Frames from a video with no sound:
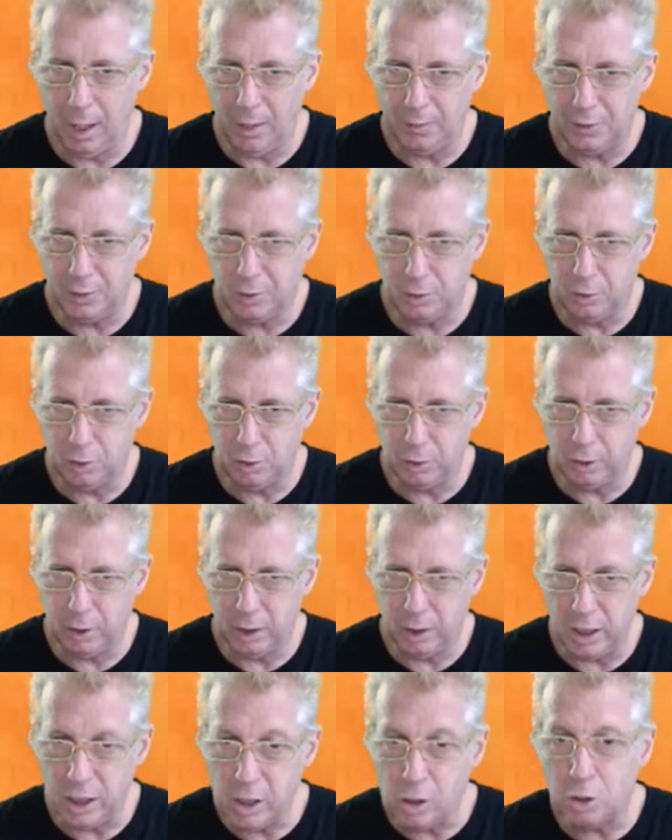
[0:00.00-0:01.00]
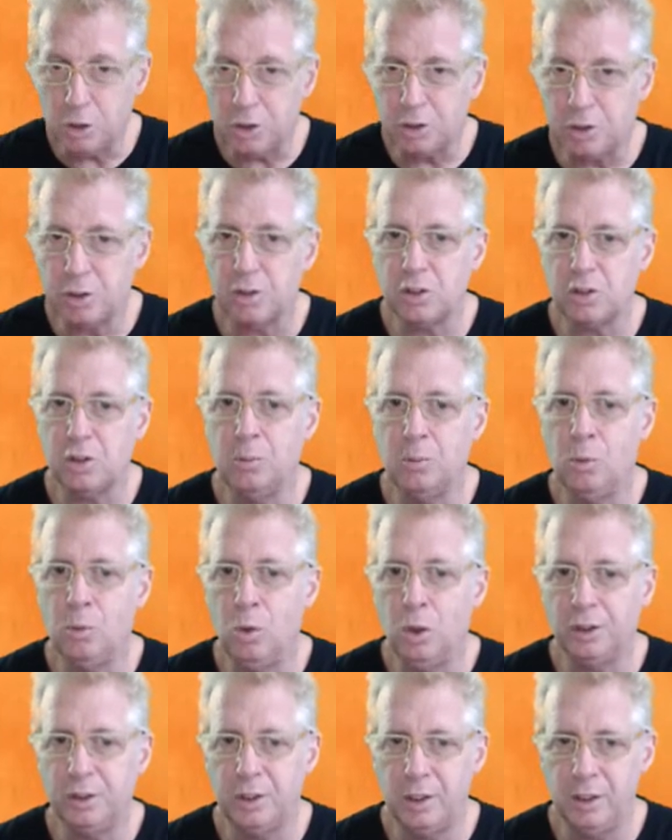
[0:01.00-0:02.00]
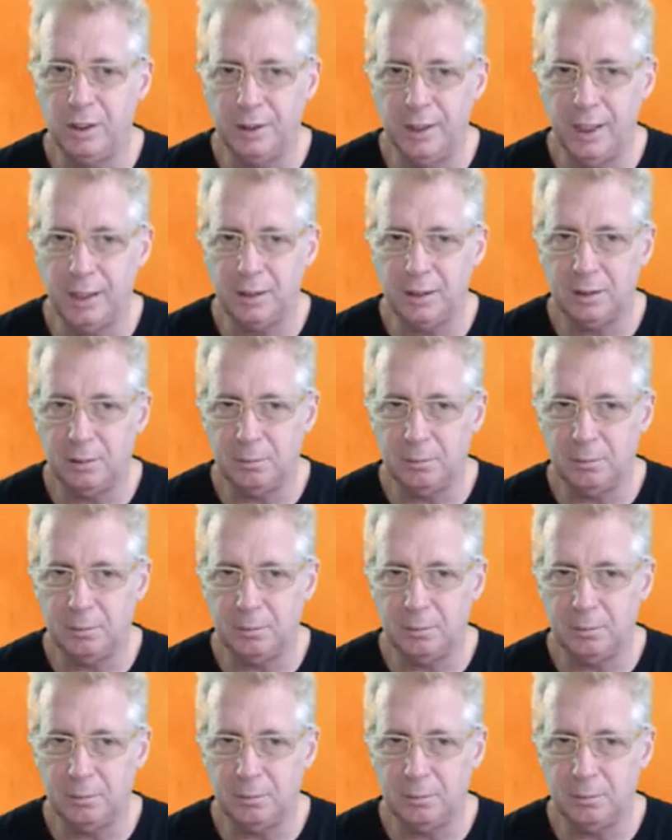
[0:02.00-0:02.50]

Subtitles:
to use some water that